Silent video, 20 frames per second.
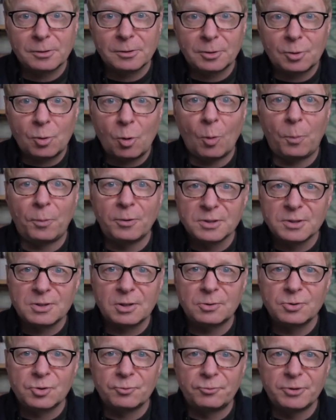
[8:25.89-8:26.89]
corporate
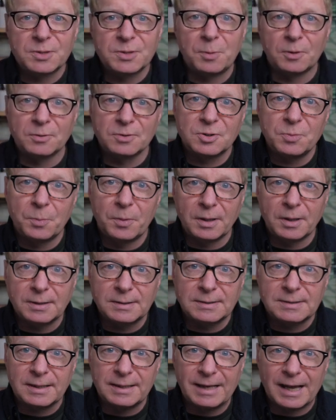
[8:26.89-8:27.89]
social
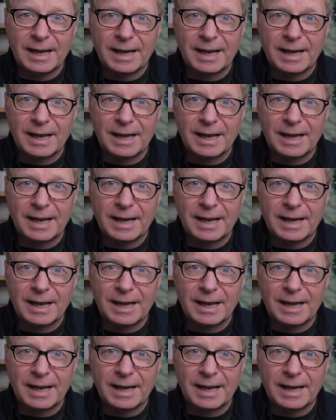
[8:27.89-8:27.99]
responsibility